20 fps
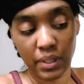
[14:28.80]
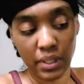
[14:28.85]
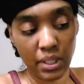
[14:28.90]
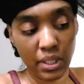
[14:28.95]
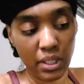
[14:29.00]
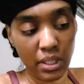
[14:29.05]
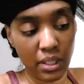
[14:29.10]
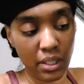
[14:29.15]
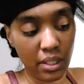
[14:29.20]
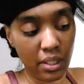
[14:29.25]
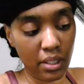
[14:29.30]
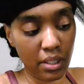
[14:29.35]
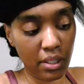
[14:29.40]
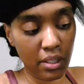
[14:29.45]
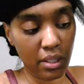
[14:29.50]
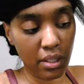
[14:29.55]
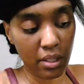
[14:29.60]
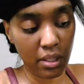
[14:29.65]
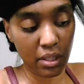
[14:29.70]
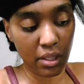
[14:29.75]

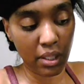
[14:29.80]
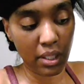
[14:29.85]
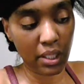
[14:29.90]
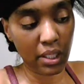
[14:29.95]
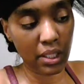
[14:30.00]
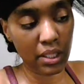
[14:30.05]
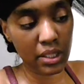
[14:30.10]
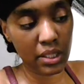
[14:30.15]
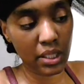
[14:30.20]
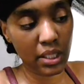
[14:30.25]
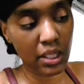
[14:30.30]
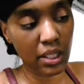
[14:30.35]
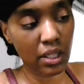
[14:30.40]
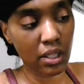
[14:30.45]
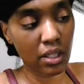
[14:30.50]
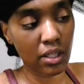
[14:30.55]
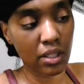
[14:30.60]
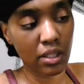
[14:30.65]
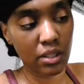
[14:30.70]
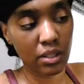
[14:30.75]
And like I said,
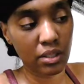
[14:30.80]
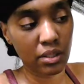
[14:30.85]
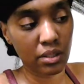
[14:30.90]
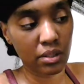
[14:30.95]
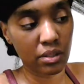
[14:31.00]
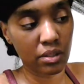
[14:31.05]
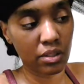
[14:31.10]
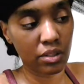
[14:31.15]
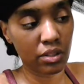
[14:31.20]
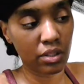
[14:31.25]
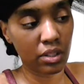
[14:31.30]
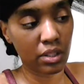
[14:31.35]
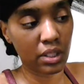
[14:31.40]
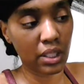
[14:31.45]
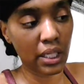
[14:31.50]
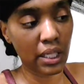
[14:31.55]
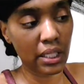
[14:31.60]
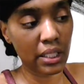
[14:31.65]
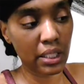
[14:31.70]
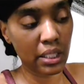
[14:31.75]
I'll
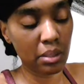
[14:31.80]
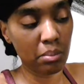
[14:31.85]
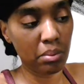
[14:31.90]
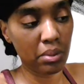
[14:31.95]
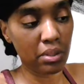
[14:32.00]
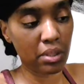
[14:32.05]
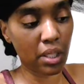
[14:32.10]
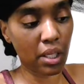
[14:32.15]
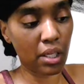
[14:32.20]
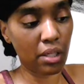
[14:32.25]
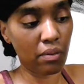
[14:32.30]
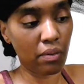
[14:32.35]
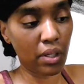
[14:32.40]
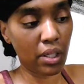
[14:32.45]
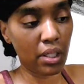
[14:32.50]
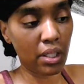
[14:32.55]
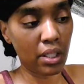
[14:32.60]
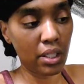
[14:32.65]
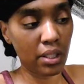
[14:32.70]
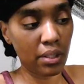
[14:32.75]
kind of keep it tight
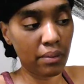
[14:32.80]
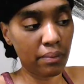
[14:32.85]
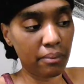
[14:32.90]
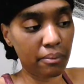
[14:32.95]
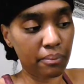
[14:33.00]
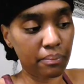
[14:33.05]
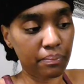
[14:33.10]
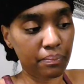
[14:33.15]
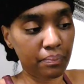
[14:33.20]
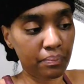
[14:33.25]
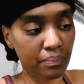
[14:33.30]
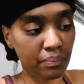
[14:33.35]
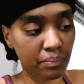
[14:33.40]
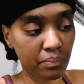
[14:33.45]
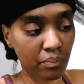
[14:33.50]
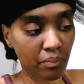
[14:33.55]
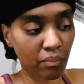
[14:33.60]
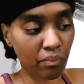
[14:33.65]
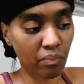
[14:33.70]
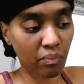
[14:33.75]
right here.
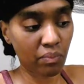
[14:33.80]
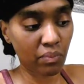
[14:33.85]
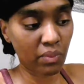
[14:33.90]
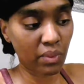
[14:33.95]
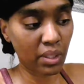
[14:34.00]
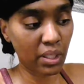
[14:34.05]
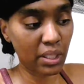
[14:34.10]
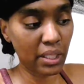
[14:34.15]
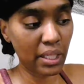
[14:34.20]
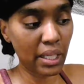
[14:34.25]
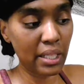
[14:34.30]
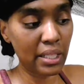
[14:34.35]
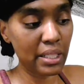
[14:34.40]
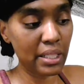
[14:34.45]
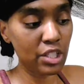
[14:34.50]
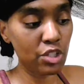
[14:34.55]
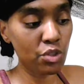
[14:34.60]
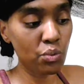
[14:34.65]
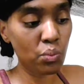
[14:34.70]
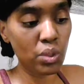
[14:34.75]
Now
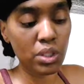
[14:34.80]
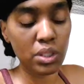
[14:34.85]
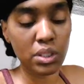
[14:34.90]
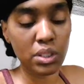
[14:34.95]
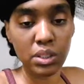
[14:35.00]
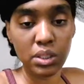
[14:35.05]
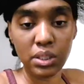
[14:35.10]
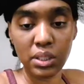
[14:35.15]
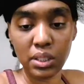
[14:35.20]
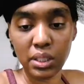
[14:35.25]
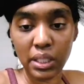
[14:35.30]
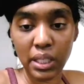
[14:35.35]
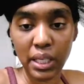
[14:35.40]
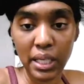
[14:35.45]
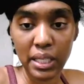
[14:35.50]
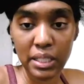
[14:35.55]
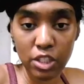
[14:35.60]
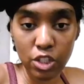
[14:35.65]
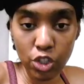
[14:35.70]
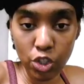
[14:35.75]
this one, it
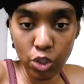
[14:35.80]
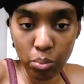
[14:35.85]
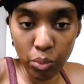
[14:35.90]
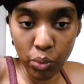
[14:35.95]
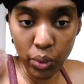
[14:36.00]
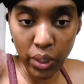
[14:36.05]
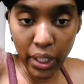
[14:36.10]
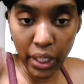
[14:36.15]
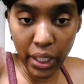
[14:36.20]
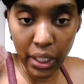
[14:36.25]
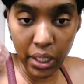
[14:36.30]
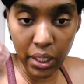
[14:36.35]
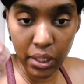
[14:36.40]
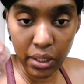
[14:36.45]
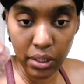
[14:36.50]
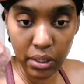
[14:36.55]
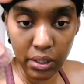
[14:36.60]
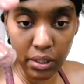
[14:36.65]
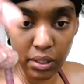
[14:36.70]
has a little more hair.